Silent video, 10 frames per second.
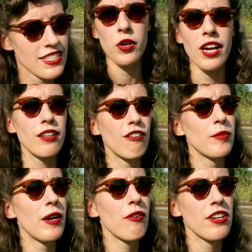What I love
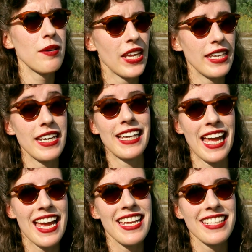about them, and
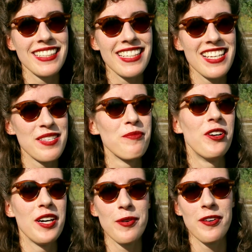again, it's
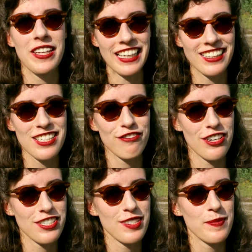more about English
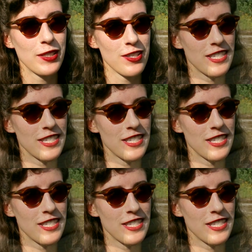fashions because